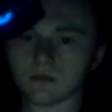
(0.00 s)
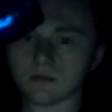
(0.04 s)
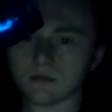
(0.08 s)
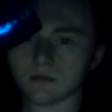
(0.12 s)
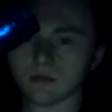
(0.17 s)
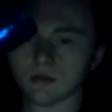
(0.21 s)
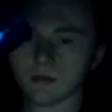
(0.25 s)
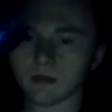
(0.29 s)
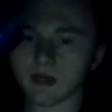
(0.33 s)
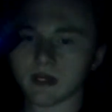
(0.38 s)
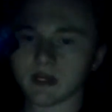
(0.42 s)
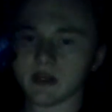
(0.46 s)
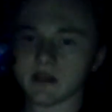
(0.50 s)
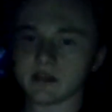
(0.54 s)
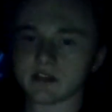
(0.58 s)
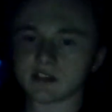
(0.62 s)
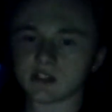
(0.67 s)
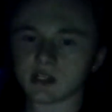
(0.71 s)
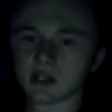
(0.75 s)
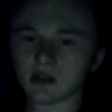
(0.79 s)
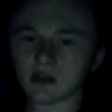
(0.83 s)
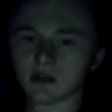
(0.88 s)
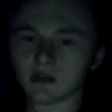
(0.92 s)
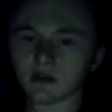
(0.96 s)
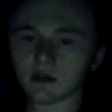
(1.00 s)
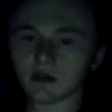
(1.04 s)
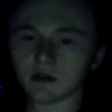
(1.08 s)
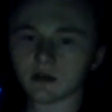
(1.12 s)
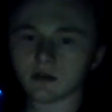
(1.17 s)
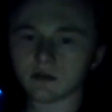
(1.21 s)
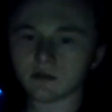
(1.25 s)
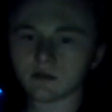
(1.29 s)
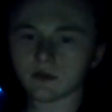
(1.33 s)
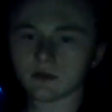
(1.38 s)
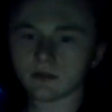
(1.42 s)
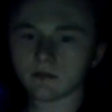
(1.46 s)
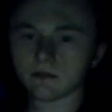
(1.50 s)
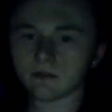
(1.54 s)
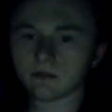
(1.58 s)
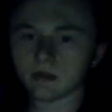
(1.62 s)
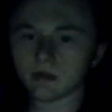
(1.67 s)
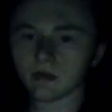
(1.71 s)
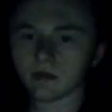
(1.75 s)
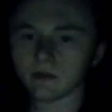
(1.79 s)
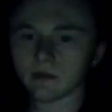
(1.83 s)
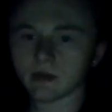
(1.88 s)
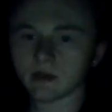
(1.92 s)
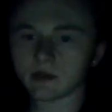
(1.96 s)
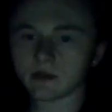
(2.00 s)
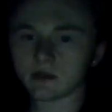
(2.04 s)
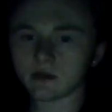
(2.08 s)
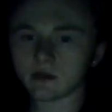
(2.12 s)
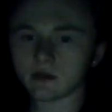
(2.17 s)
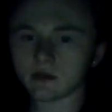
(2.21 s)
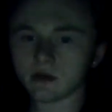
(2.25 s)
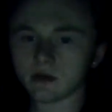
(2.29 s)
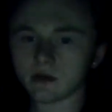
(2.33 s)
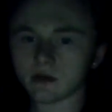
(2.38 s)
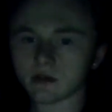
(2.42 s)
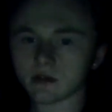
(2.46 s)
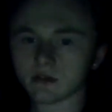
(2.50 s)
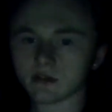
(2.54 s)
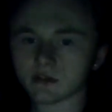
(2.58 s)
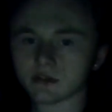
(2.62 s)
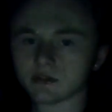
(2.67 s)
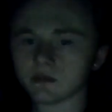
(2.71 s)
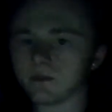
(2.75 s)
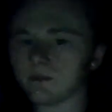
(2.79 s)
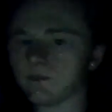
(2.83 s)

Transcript: Well, my hand's kind of there if I pull it back to the darkness.